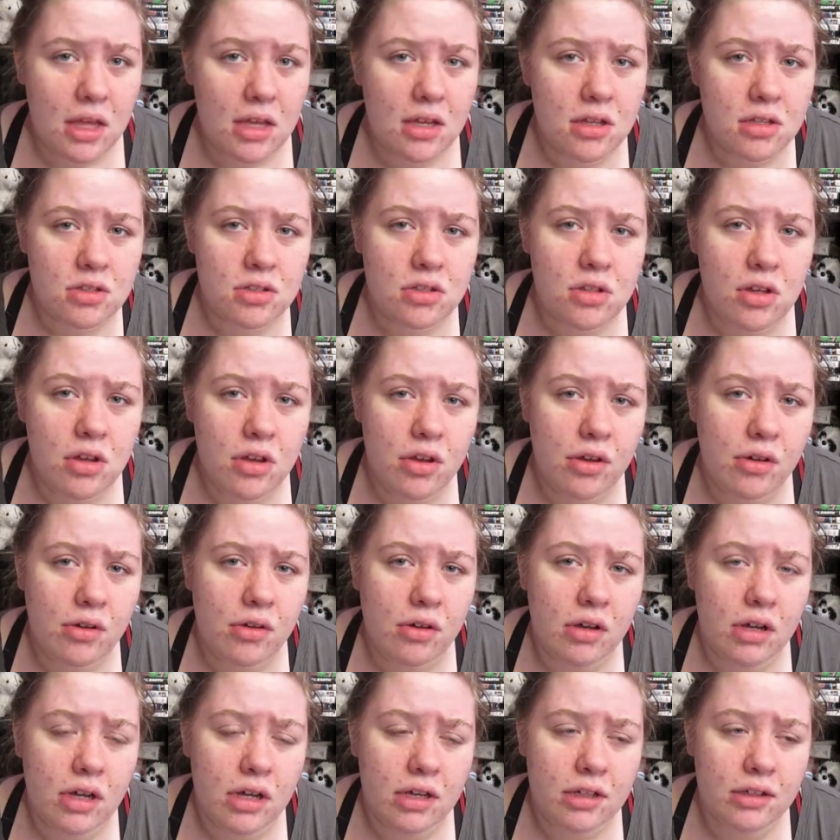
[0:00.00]

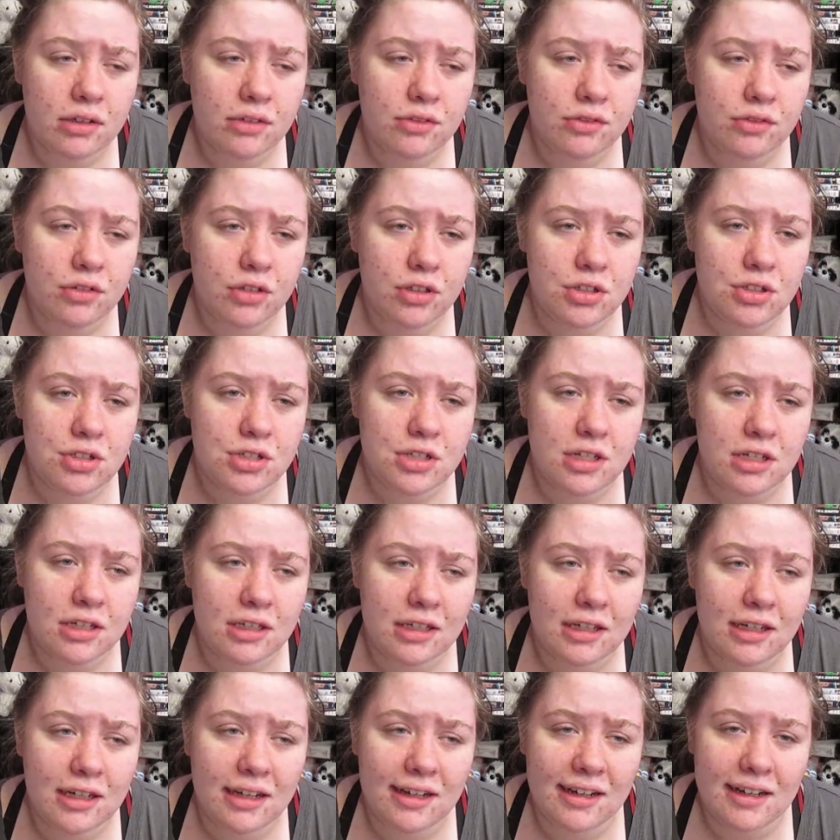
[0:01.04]
So
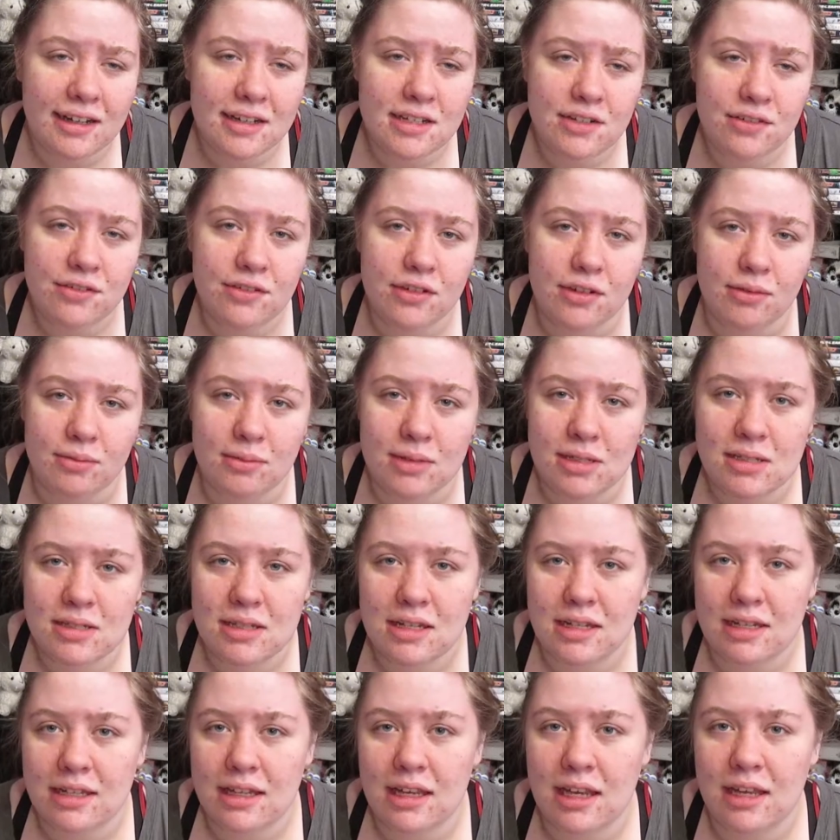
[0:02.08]
unfortunately I get to film this
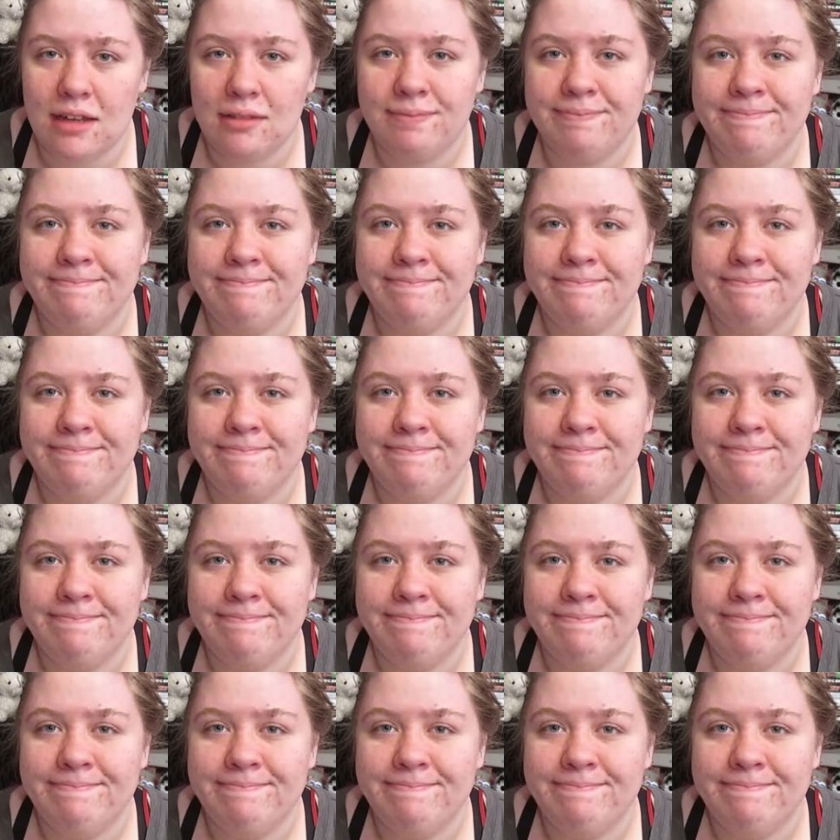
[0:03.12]
again.